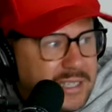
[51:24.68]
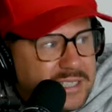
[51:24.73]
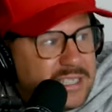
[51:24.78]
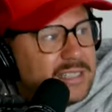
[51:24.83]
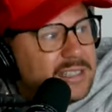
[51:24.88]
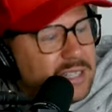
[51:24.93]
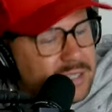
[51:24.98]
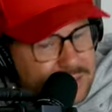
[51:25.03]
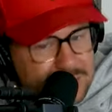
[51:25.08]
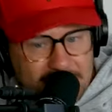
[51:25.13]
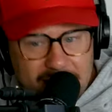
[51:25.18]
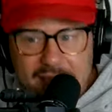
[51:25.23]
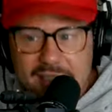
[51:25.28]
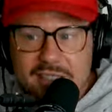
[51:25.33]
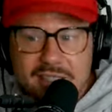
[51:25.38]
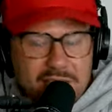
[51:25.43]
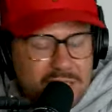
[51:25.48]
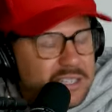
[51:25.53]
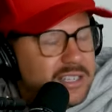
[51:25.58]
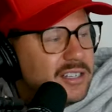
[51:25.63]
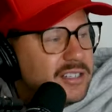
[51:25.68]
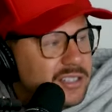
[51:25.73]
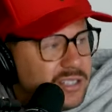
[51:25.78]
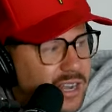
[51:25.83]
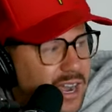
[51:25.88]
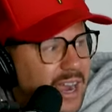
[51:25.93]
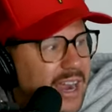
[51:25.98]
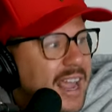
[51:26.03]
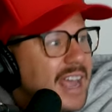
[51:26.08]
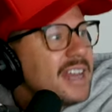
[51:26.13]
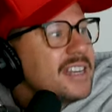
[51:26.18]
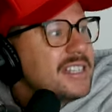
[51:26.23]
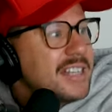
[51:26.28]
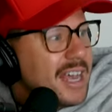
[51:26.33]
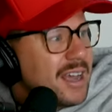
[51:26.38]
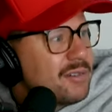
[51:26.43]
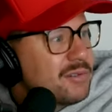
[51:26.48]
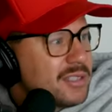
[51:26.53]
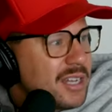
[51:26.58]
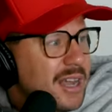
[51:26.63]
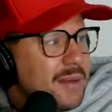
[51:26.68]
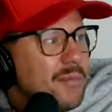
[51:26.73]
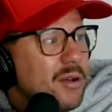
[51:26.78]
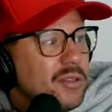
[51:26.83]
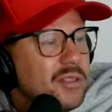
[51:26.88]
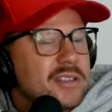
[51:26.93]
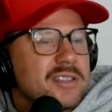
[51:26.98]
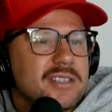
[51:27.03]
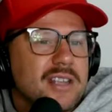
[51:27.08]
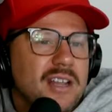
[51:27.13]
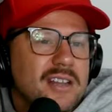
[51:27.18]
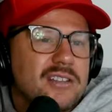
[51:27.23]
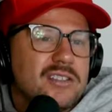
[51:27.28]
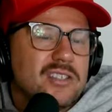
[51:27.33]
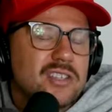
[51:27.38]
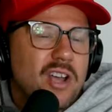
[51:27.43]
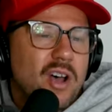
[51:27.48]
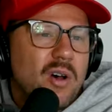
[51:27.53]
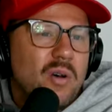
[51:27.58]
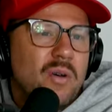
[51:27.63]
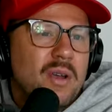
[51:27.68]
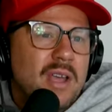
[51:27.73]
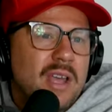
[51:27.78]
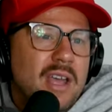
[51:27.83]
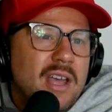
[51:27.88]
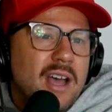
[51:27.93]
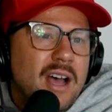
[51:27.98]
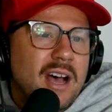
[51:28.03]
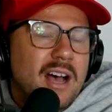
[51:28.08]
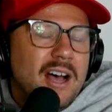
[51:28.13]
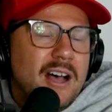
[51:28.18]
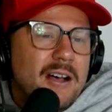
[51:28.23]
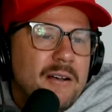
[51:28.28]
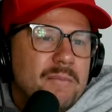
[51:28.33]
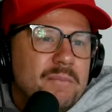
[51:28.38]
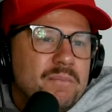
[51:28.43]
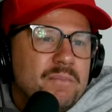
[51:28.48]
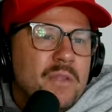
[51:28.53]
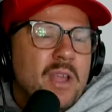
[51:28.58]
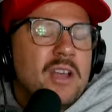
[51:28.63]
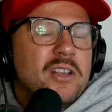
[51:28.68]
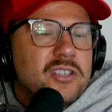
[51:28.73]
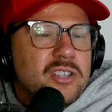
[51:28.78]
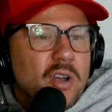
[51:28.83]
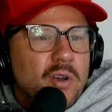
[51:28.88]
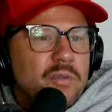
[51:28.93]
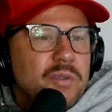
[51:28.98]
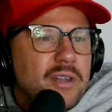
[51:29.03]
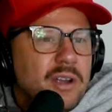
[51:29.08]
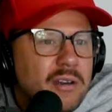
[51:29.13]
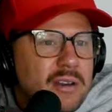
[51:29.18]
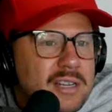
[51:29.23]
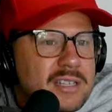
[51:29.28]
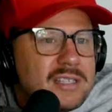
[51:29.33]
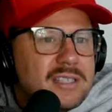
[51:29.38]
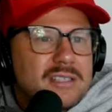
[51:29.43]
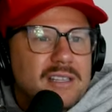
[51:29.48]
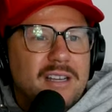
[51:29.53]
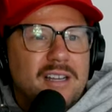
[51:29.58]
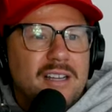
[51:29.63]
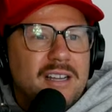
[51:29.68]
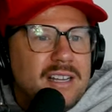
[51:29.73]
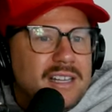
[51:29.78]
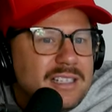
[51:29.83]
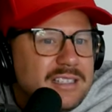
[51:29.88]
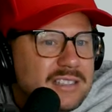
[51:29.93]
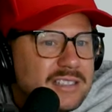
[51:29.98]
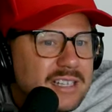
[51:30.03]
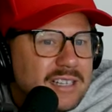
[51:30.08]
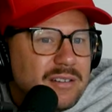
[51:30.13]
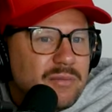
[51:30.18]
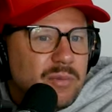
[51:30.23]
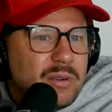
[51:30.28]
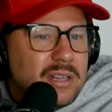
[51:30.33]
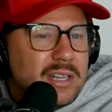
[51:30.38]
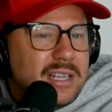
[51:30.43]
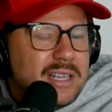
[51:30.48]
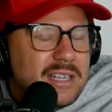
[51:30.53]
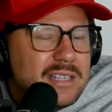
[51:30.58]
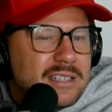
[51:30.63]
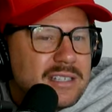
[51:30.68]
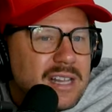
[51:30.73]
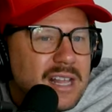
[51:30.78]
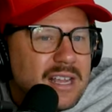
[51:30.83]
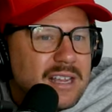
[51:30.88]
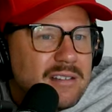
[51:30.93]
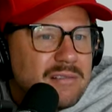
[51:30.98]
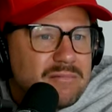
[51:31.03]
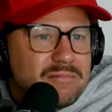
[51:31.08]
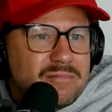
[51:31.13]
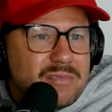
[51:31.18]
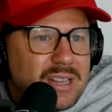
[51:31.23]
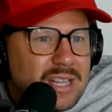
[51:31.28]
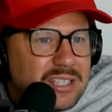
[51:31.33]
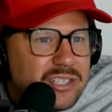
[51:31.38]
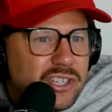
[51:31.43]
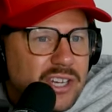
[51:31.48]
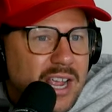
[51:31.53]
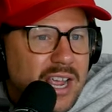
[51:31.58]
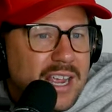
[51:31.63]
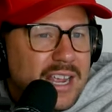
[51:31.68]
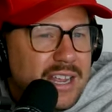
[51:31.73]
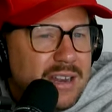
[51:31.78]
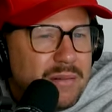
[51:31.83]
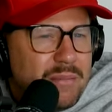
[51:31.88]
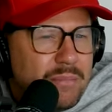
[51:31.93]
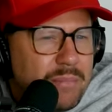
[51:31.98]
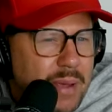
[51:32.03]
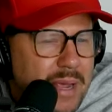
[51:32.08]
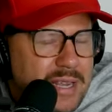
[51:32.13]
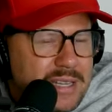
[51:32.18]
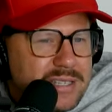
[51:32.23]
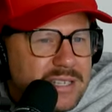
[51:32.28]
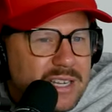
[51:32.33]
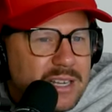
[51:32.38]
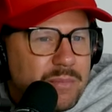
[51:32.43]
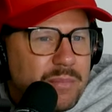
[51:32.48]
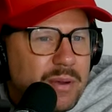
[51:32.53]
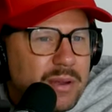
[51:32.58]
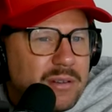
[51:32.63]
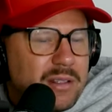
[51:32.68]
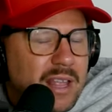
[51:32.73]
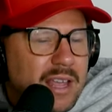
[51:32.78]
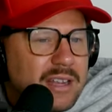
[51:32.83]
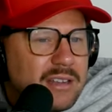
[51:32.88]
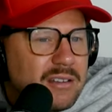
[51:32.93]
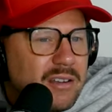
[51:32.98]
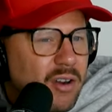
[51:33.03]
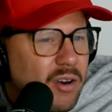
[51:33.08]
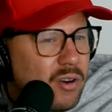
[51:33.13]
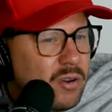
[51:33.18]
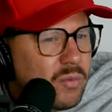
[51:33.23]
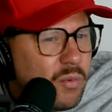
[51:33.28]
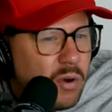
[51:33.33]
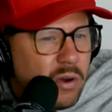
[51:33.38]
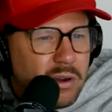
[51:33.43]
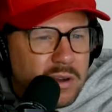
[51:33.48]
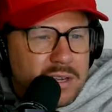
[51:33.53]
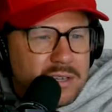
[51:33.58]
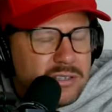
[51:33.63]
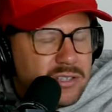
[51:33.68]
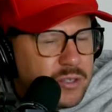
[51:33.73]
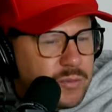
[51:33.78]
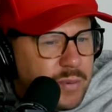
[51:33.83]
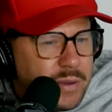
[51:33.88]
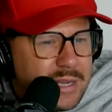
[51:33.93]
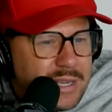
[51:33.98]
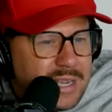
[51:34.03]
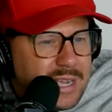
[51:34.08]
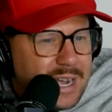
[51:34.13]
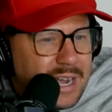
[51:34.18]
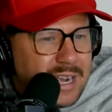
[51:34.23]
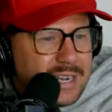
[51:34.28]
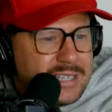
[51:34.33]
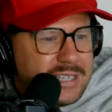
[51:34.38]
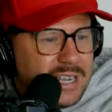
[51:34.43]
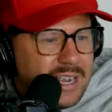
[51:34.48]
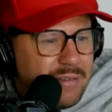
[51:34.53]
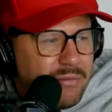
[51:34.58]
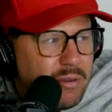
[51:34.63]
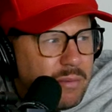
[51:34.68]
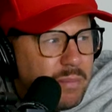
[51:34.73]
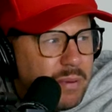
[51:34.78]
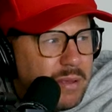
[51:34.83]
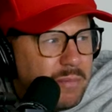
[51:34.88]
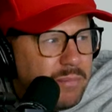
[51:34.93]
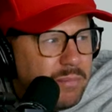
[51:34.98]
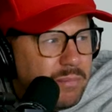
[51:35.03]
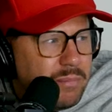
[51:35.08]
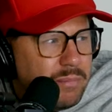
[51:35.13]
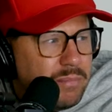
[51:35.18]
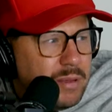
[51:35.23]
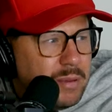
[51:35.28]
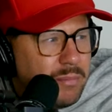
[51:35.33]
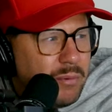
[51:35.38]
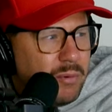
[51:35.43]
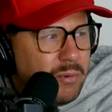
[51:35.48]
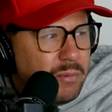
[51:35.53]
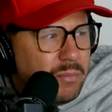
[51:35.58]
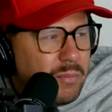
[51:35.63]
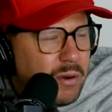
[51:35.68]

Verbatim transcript: I did the things that you, I had downtime all of a sudden. So, um, so there is, uh, it's like, really is like cliche and basic, but like hard work and just being kind to every pe people.